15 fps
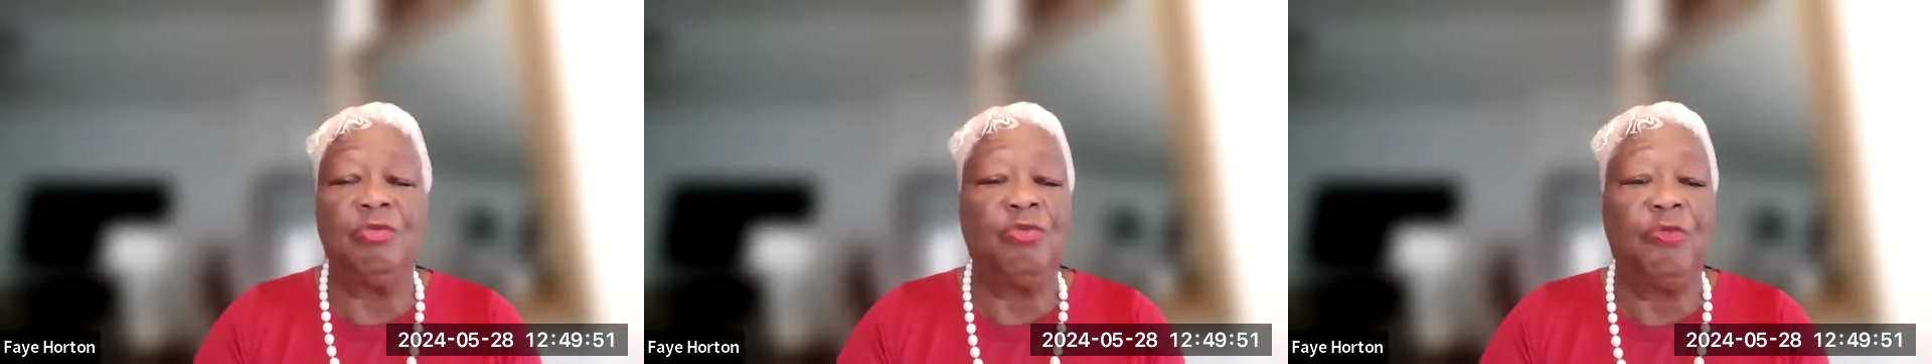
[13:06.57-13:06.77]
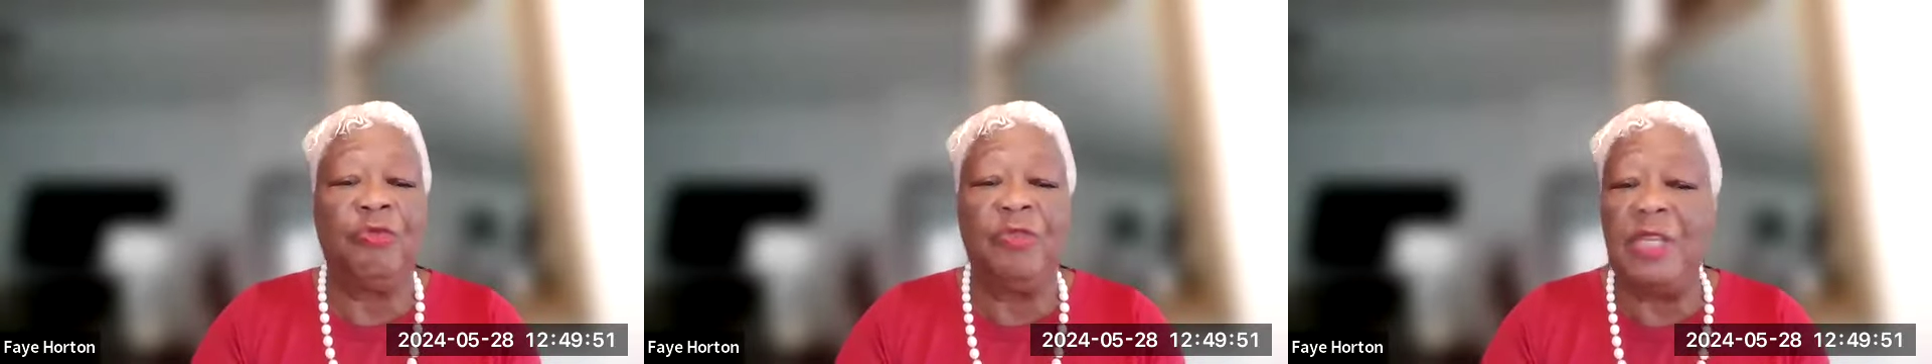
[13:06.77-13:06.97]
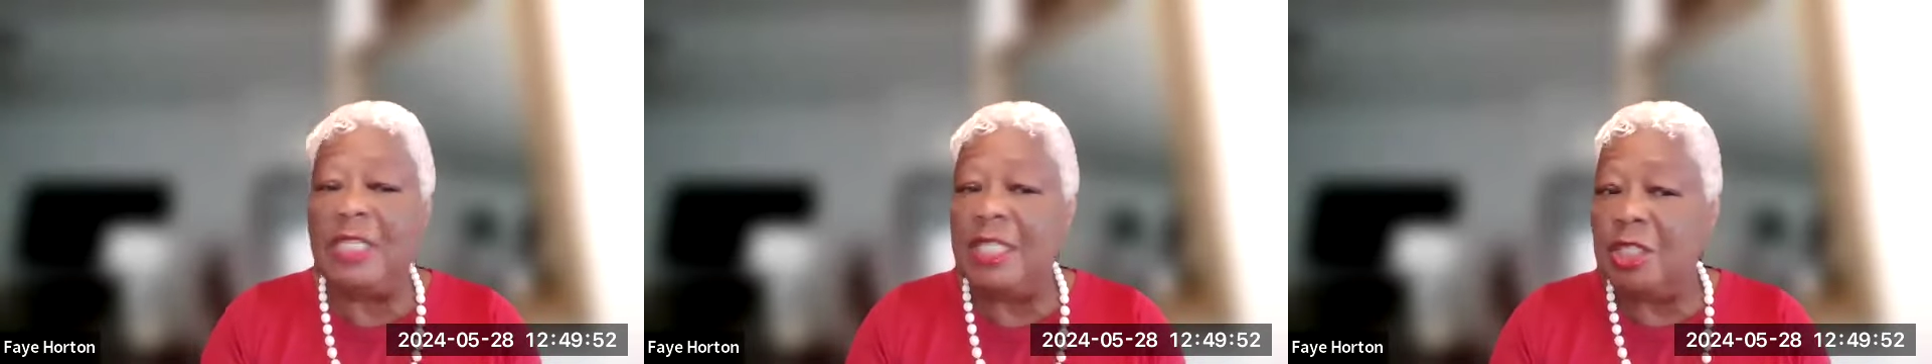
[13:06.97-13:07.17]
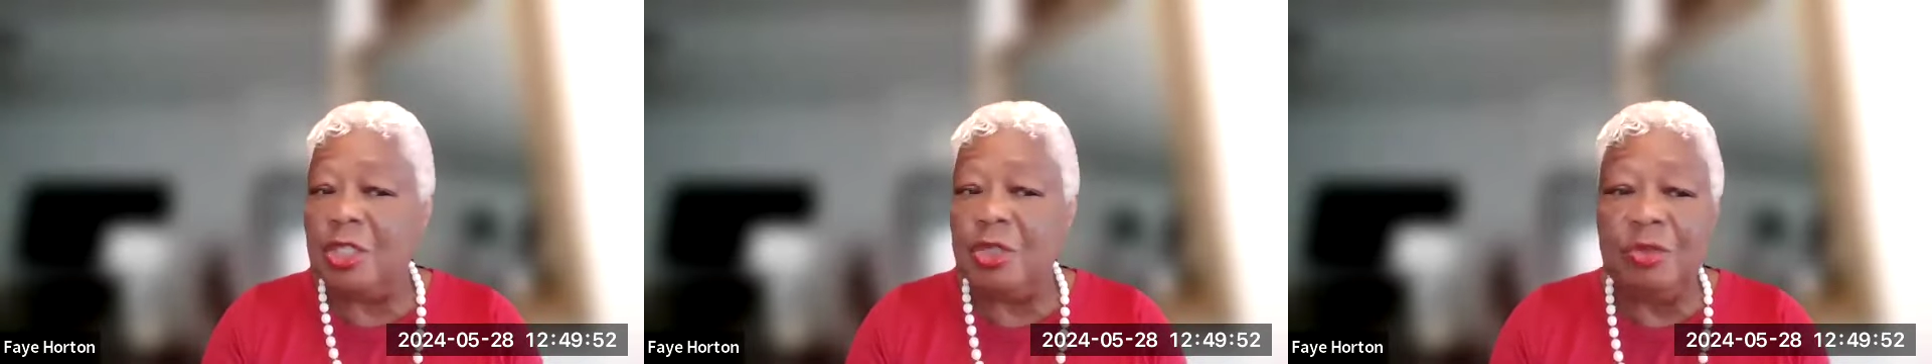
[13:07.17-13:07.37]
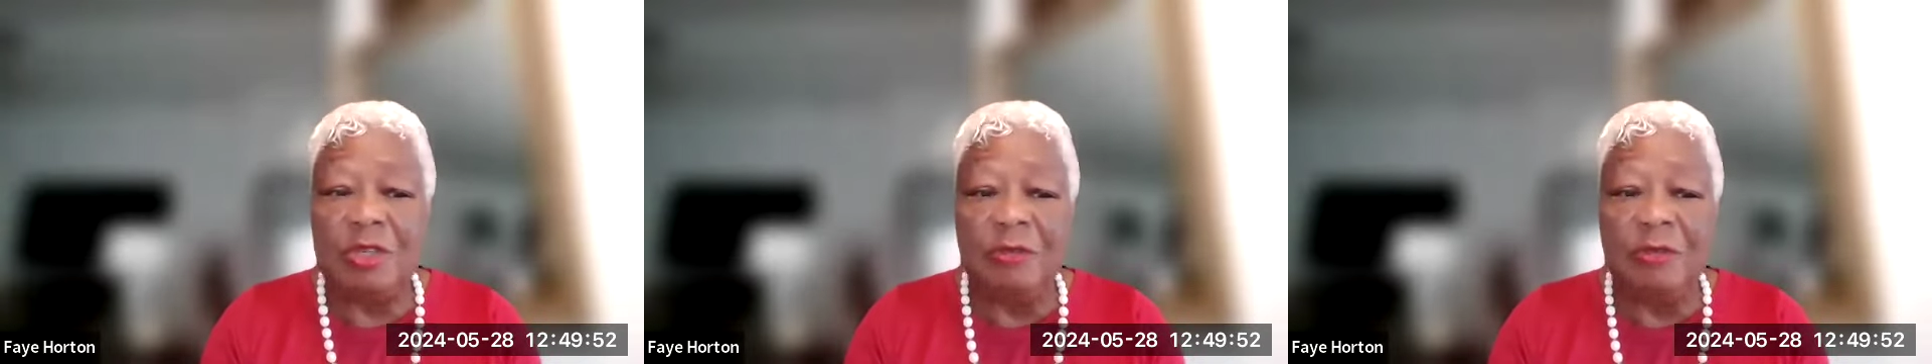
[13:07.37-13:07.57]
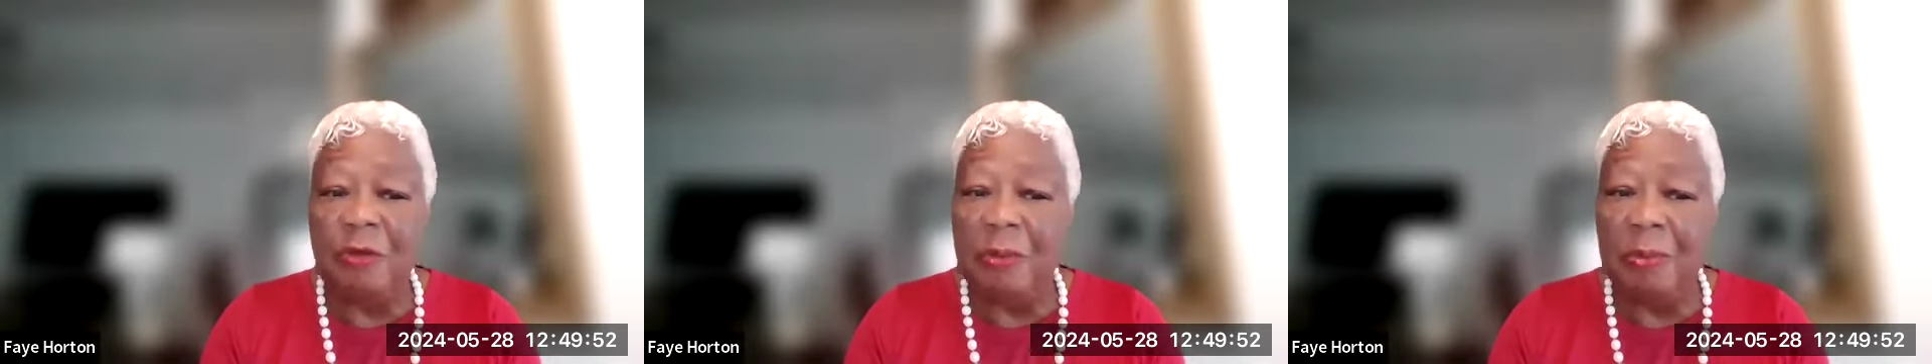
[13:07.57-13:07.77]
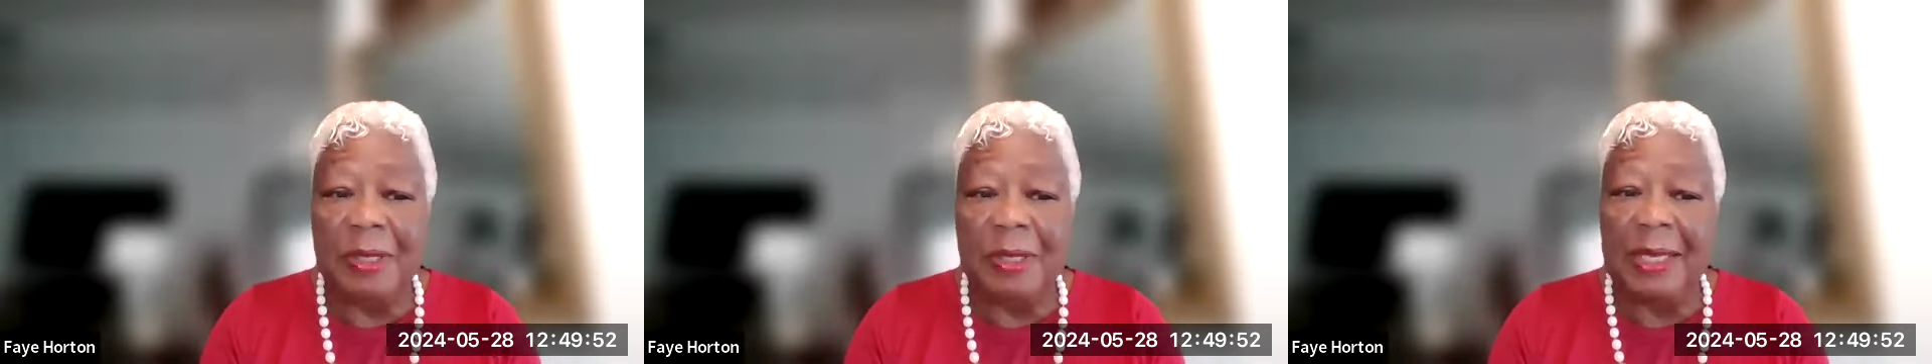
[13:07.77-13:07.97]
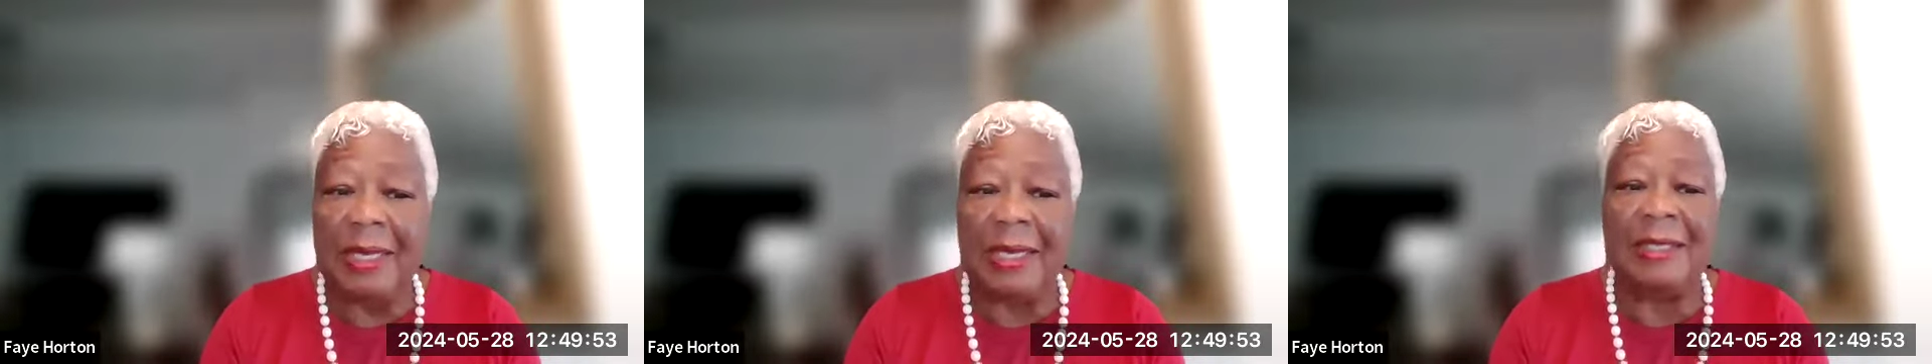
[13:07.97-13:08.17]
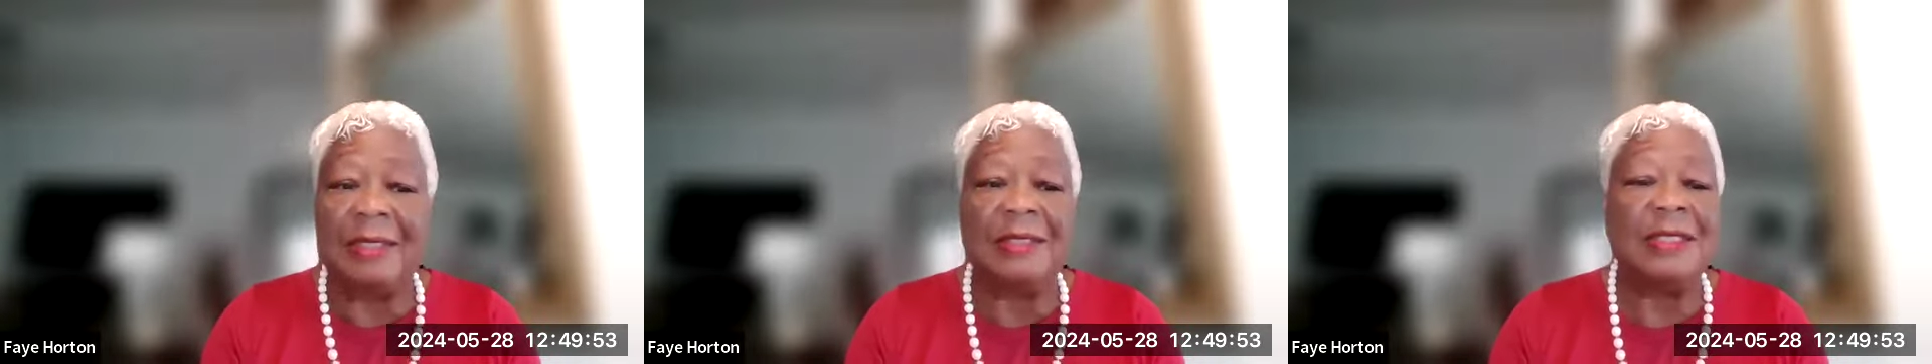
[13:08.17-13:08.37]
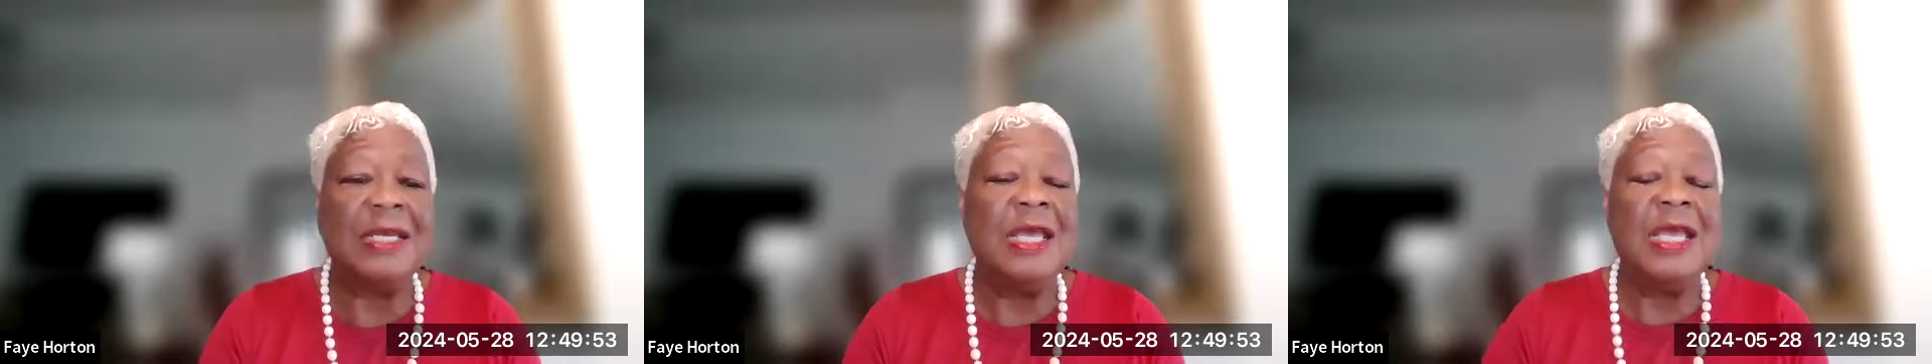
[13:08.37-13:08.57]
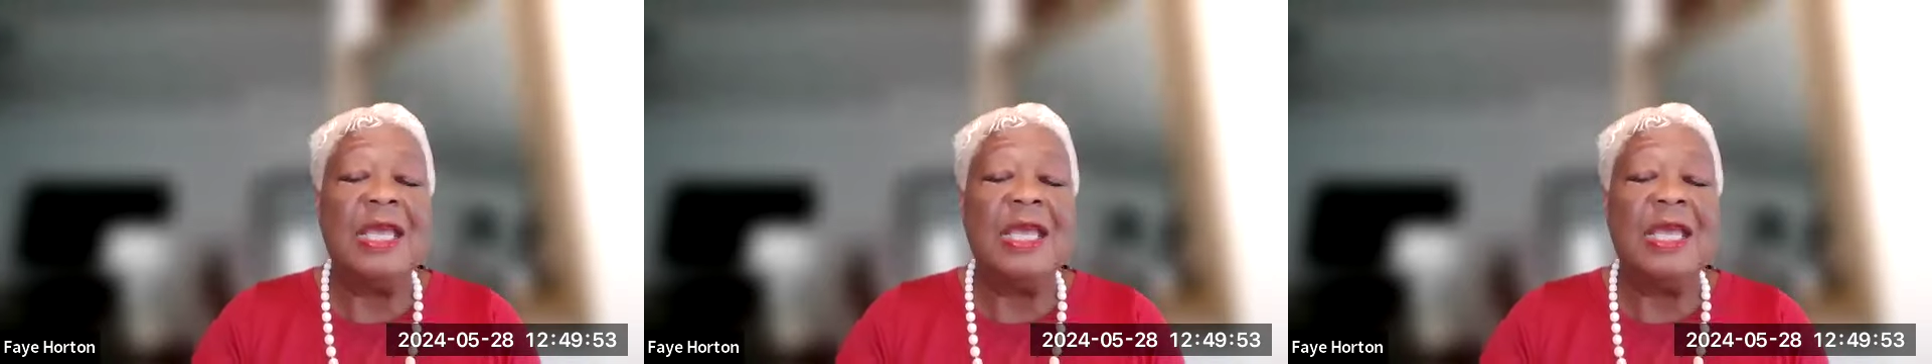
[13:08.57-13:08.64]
through 52 different plans